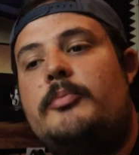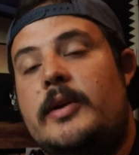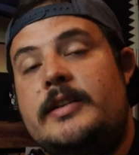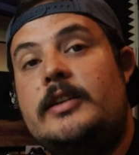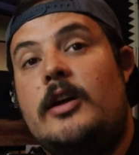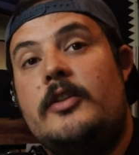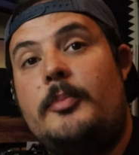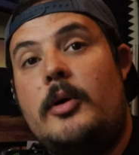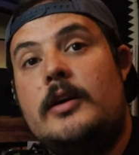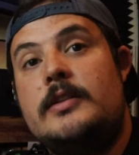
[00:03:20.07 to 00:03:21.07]
Printed all
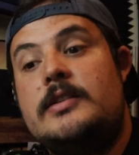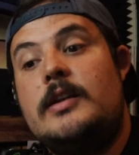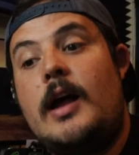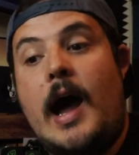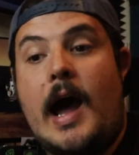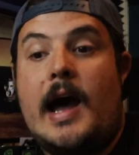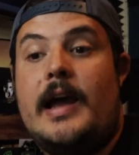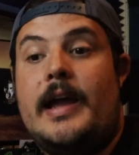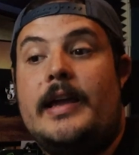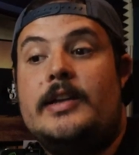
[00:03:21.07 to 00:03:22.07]
the parts,
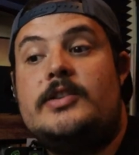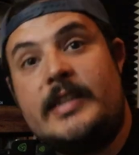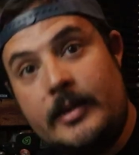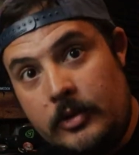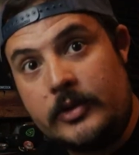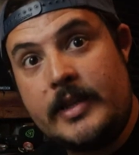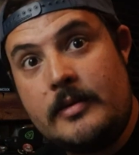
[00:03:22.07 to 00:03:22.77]
I assembled